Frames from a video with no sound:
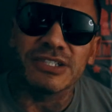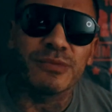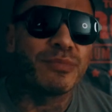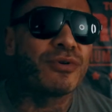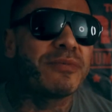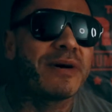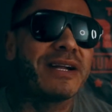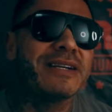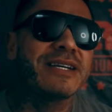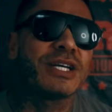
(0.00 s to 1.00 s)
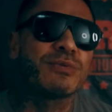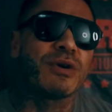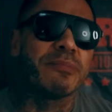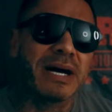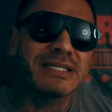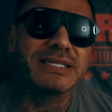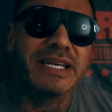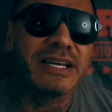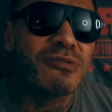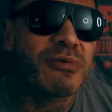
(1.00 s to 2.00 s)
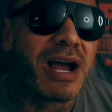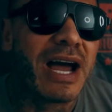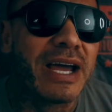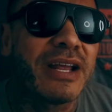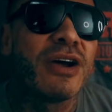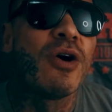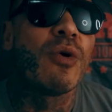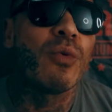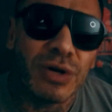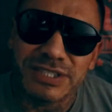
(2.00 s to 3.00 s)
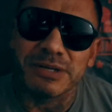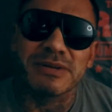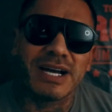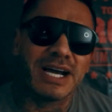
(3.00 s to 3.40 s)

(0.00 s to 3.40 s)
la Suburban, because we're about to take a ride. What's up,